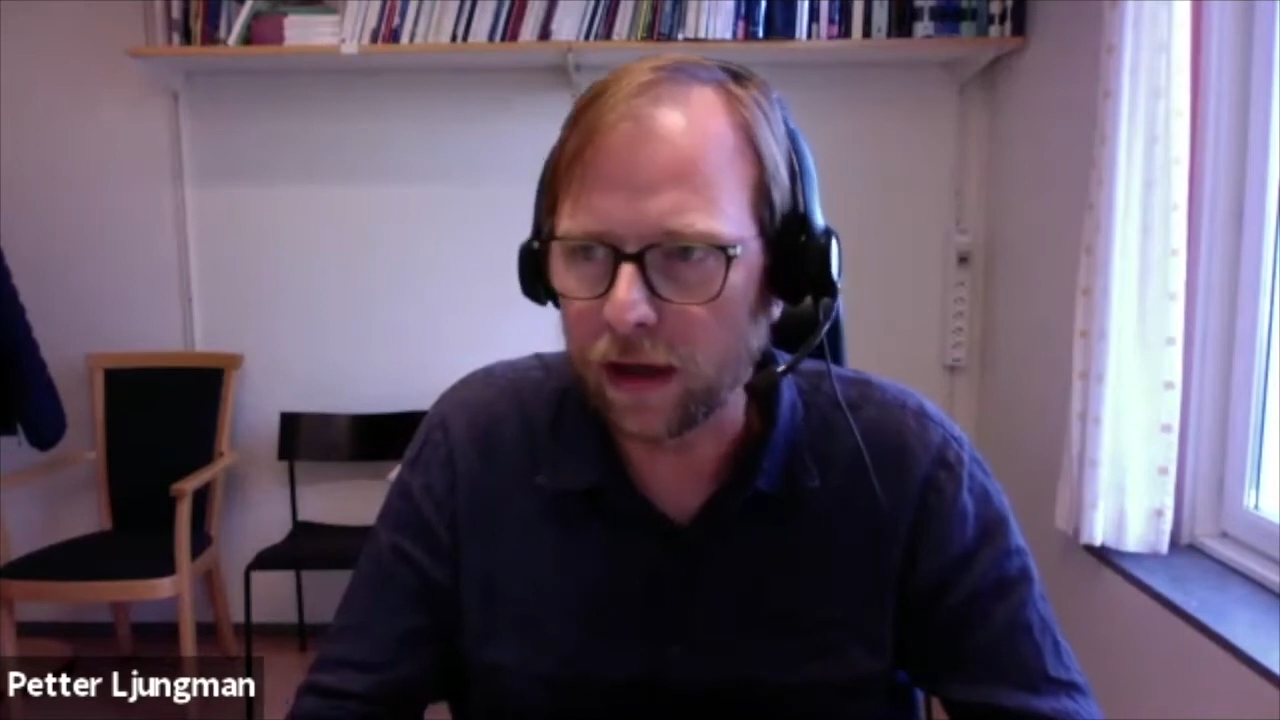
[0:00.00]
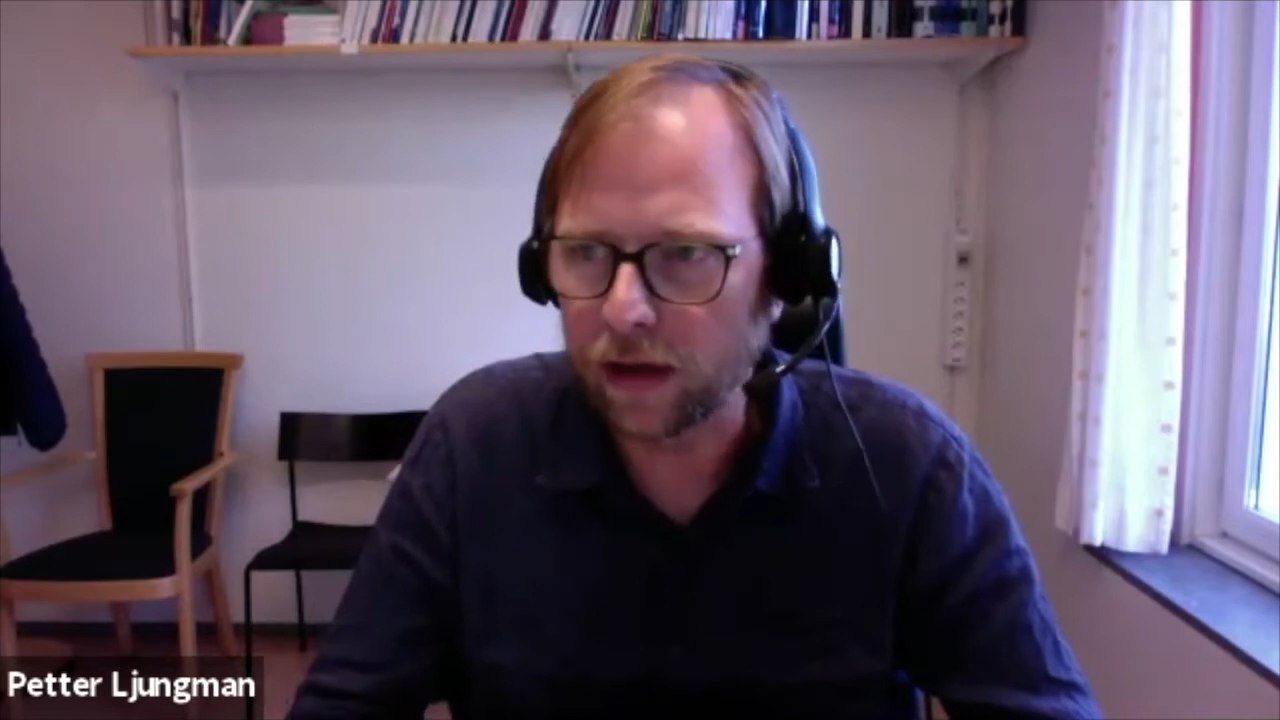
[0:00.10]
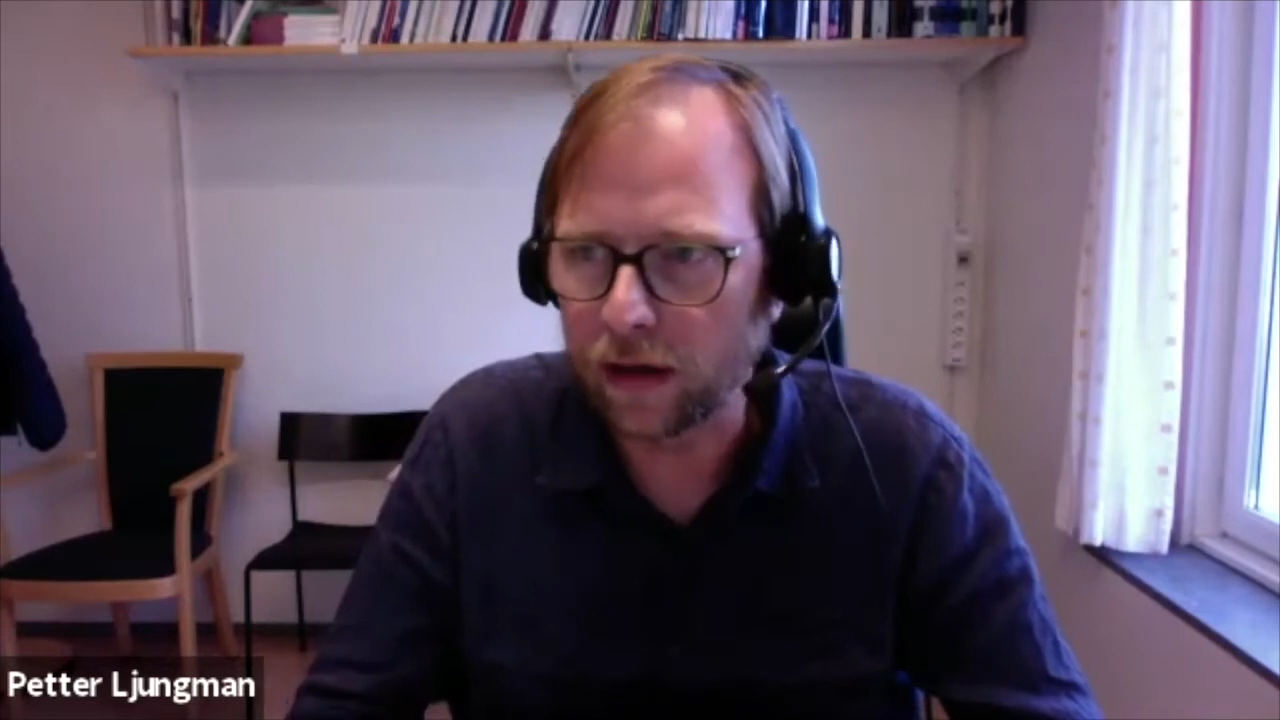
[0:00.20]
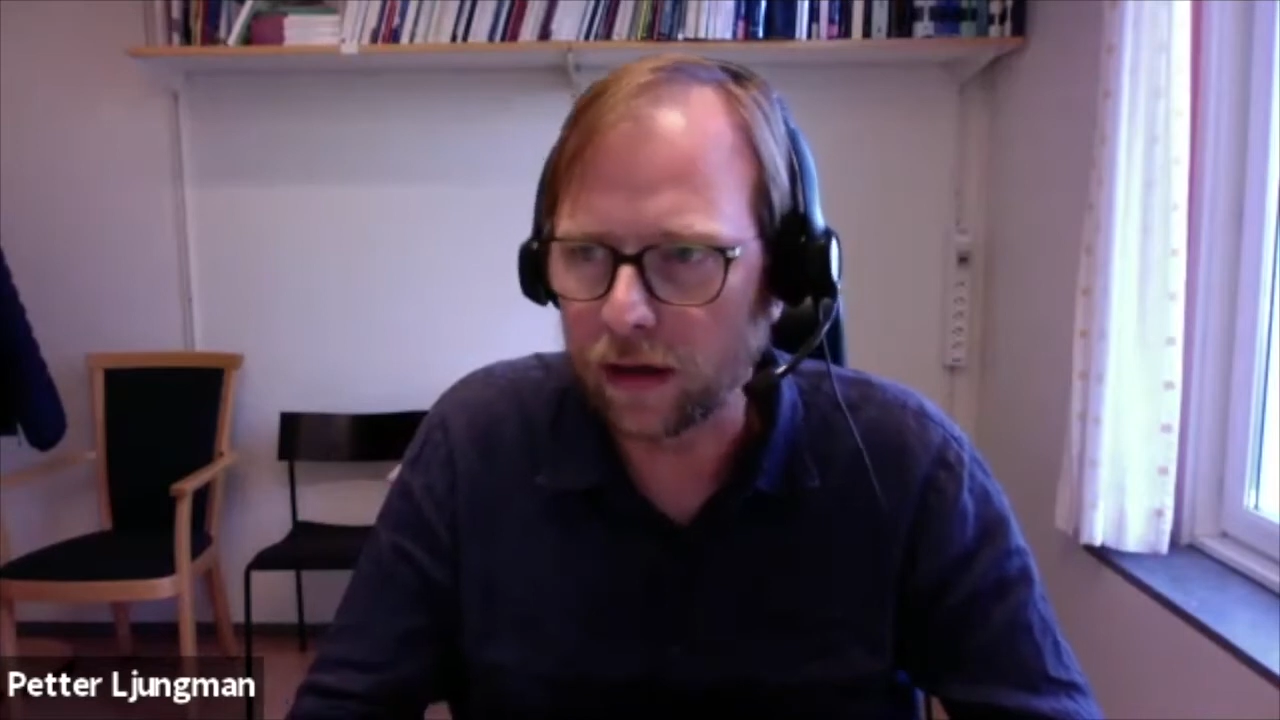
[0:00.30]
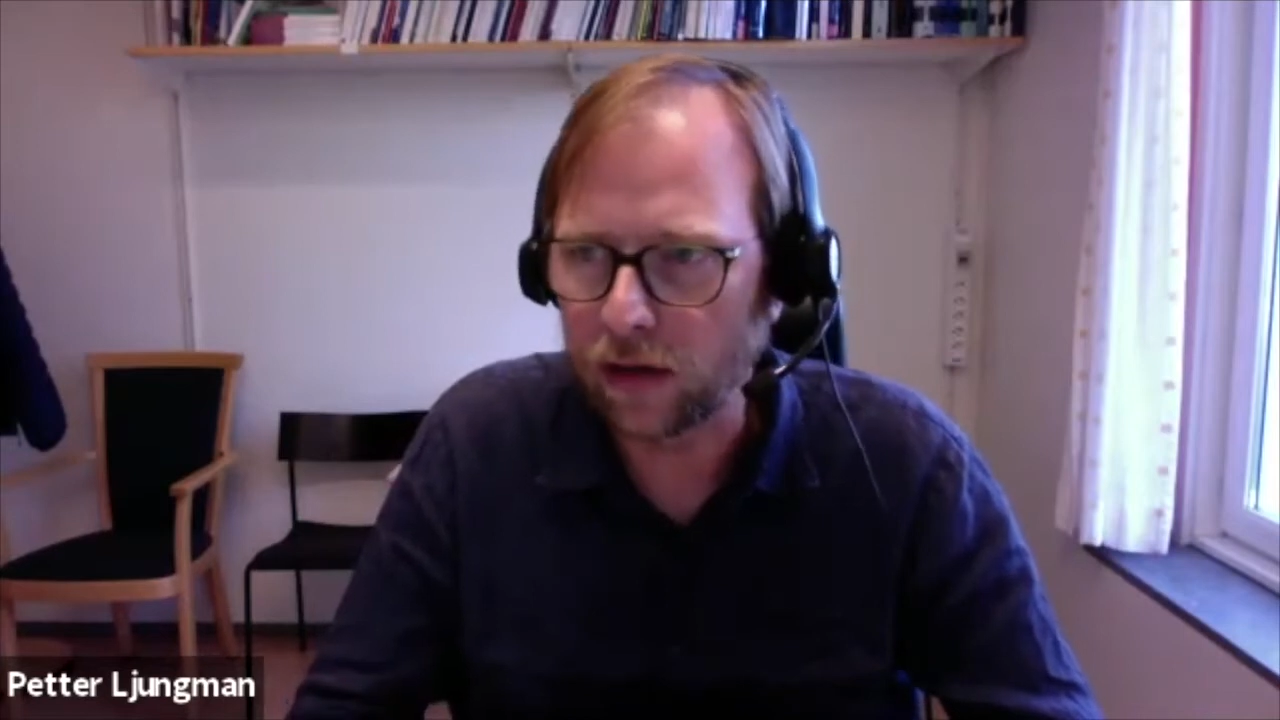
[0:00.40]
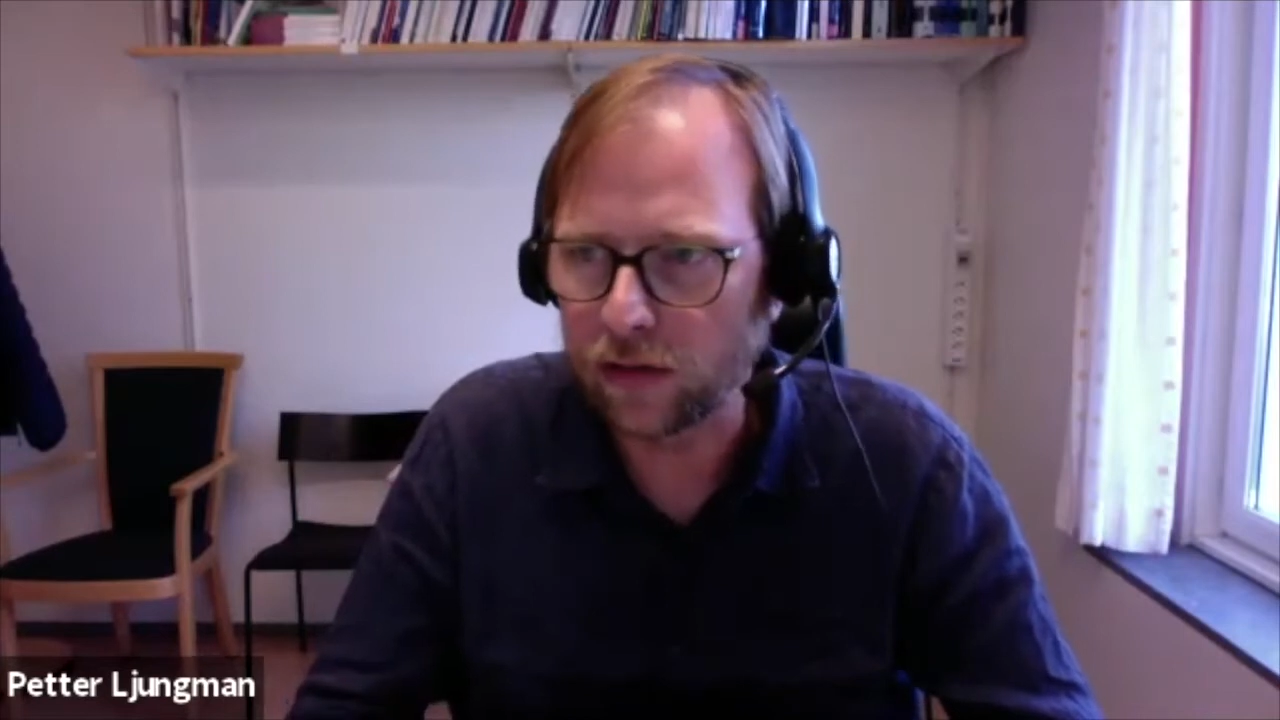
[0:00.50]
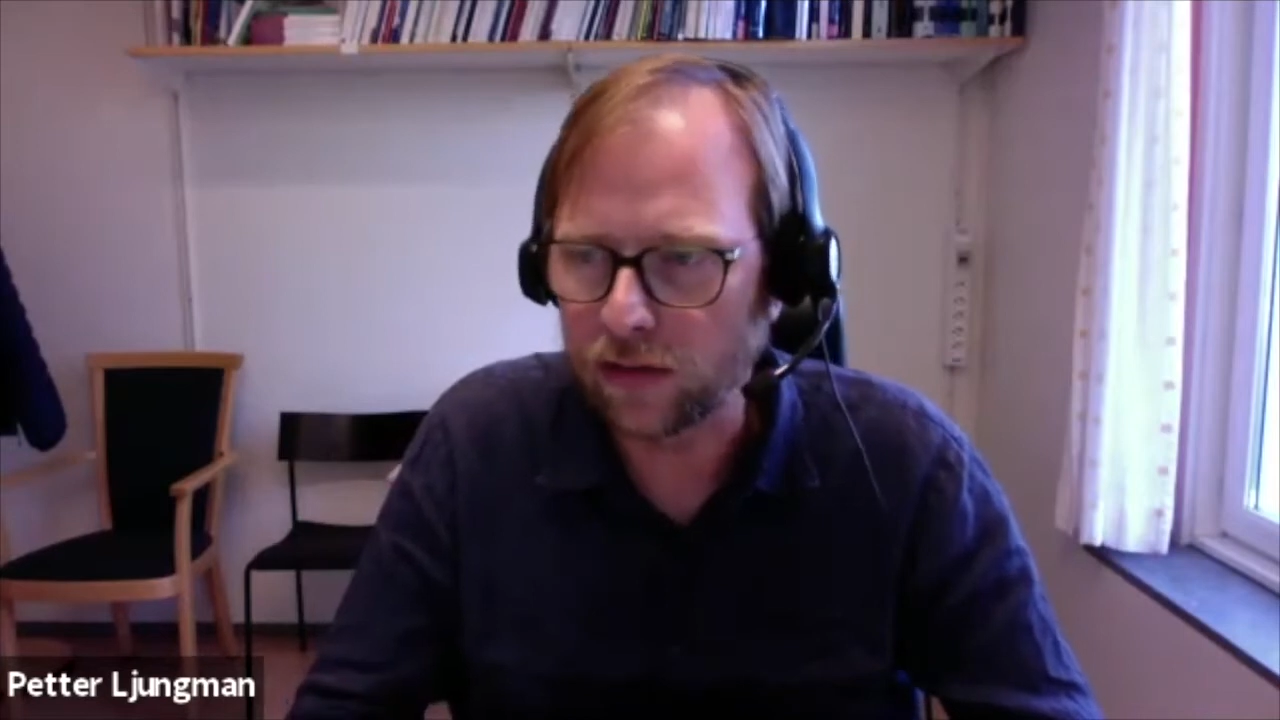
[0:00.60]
and not